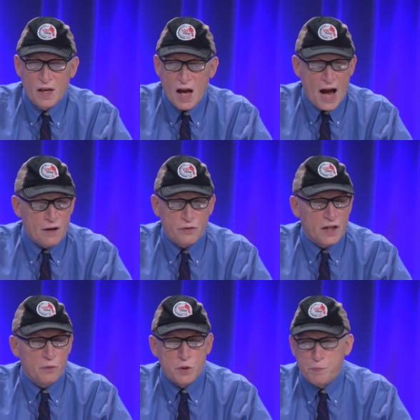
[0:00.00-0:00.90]
I don't think
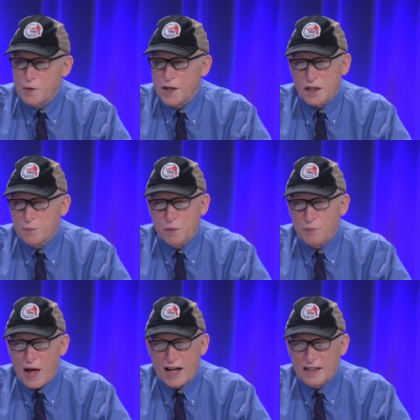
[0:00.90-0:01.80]
it was predictable
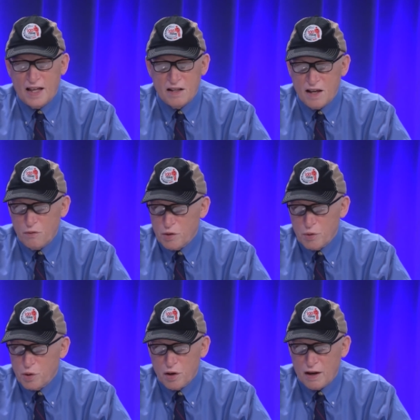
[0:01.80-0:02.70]
back then that we
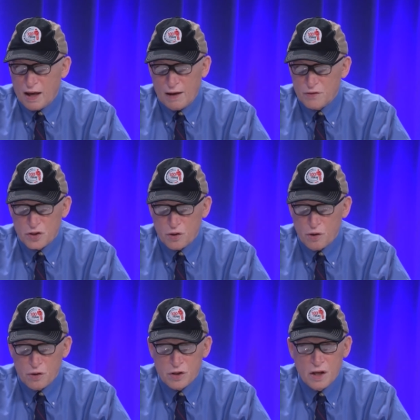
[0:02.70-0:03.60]
were going to have a
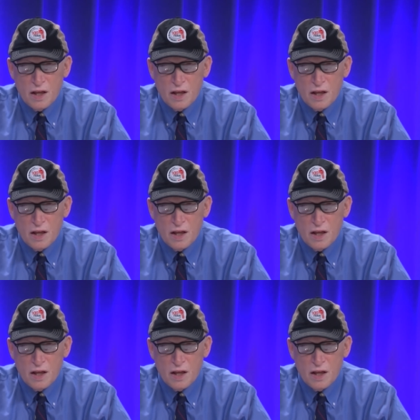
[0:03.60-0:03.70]
surge.